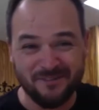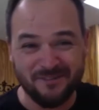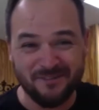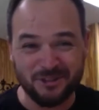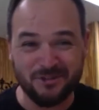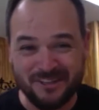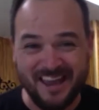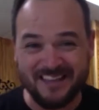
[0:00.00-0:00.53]

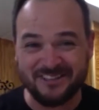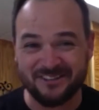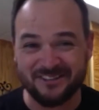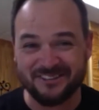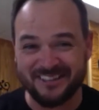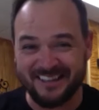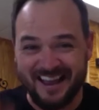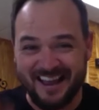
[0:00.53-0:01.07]

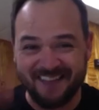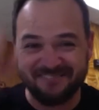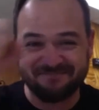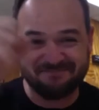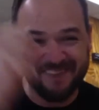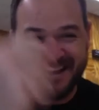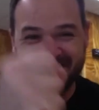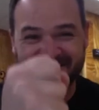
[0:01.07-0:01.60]
suitcase on the
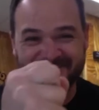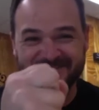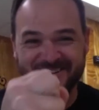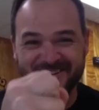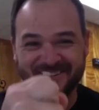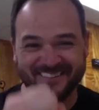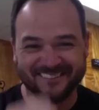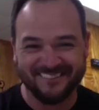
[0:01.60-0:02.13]
left,
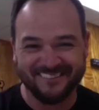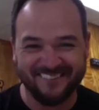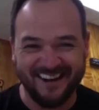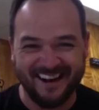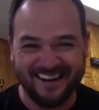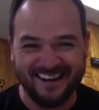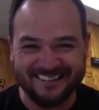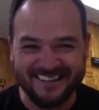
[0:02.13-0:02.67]
microphone on the
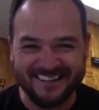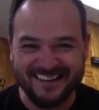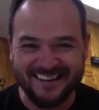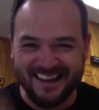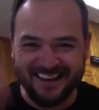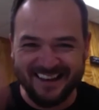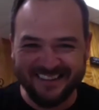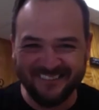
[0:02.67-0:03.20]
right,
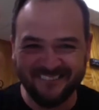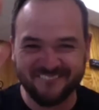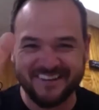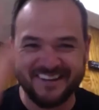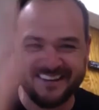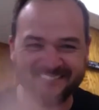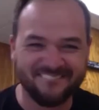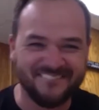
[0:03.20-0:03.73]
and you will
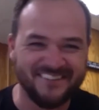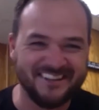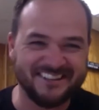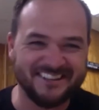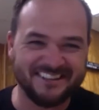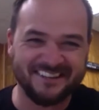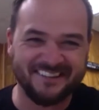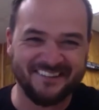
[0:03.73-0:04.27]
begin
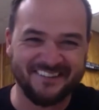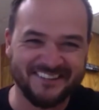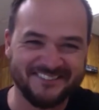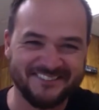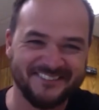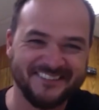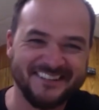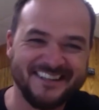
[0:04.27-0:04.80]
preaching the
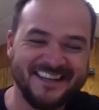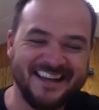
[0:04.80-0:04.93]
gospel.